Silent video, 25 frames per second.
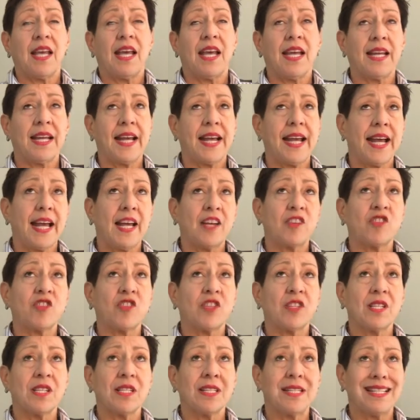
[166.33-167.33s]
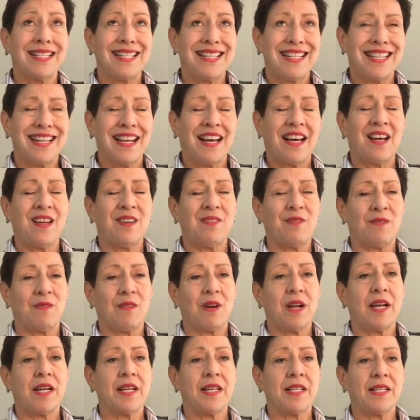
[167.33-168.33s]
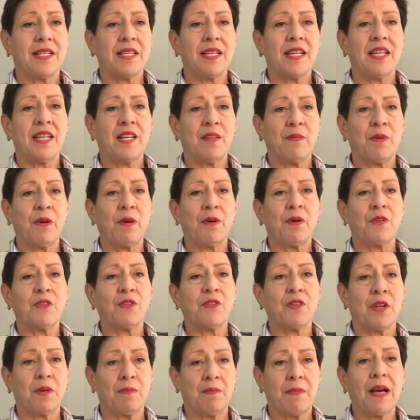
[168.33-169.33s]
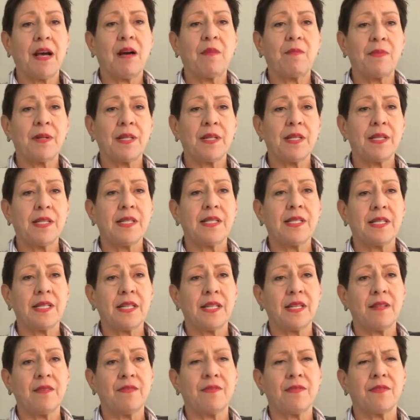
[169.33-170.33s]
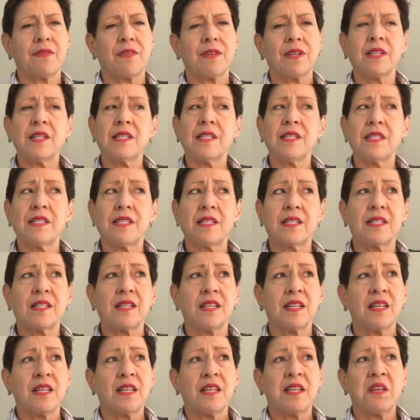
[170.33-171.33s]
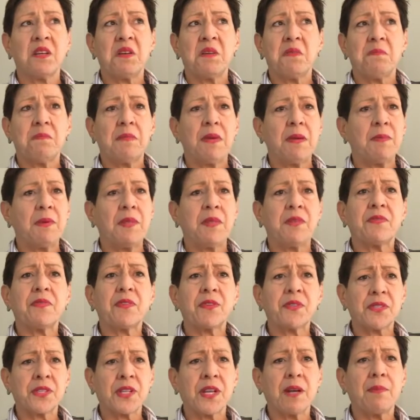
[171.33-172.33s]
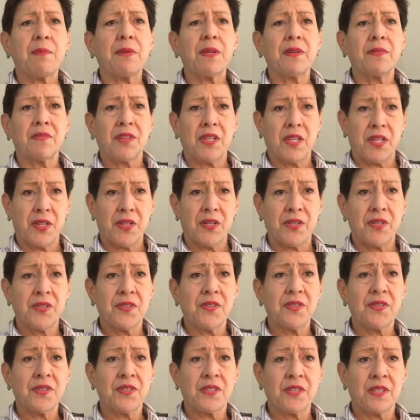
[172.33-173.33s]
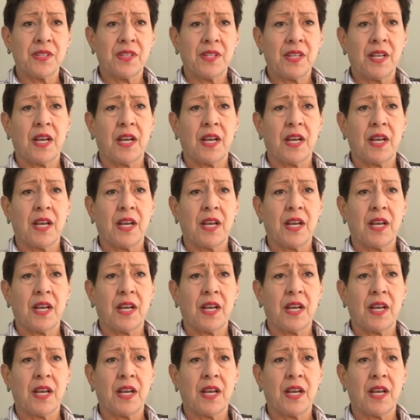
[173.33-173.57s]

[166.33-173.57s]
and I actually did not write any poetry about policing for at least maybe the first couple of years.